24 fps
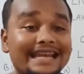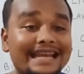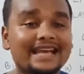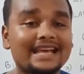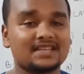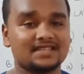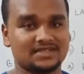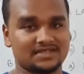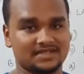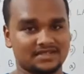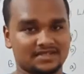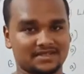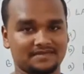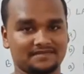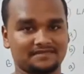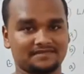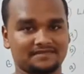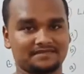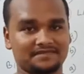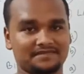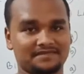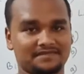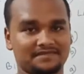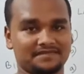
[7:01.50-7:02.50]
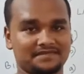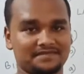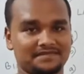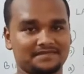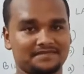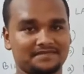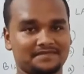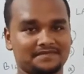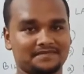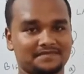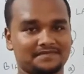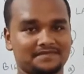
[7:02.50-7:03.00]
nests.
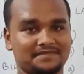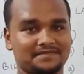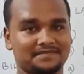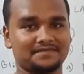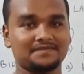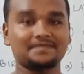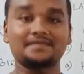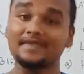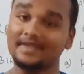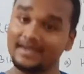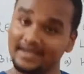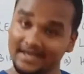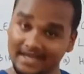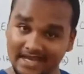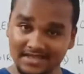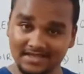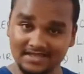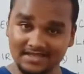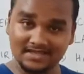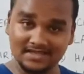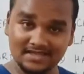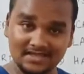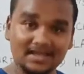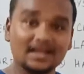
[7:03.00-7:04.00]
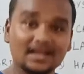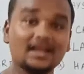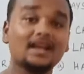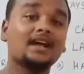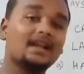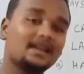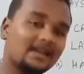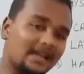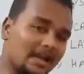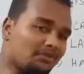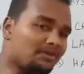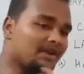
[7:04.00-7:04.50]
Yes?
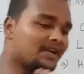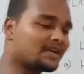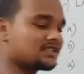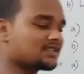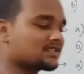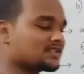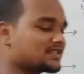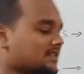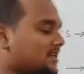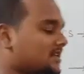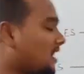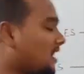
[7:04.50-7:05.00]
Now let us